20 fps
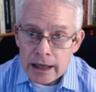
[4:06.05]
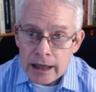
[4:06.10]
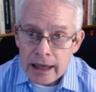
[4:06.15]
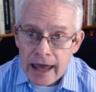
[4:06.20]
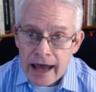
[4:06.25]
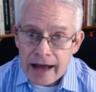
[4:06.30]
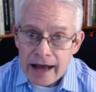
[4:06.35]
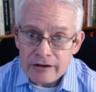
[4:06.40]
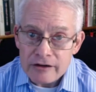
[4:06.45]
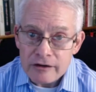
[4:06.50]

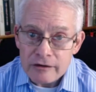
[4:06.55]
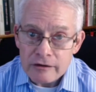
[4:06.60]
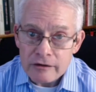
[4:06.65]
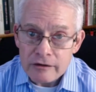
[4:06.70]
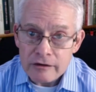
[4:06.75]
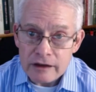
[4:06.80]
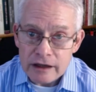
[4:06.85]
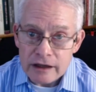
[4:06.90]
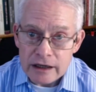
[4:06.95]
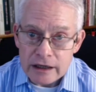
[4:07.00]
at
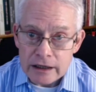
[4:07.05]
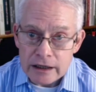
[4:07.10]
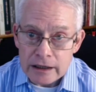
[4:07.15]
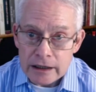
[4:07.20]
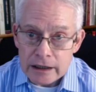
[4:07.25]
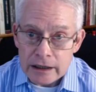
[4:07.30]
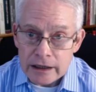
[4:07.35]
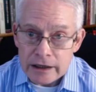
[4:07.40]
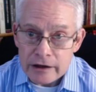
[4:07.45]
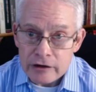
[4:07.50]
the
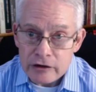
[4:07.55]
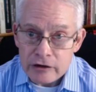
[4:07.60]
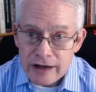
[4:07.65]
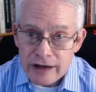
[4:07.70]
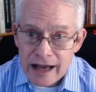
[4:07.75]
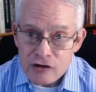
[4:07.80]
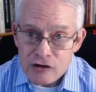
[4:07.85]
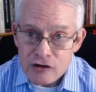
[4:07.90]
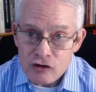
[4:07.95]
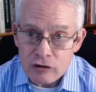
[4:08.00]

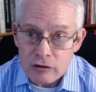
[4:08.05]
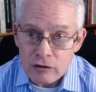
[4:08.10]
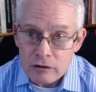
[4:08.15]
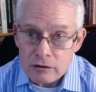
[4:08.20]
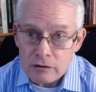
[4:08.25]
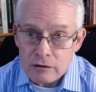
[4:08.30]
Inter-American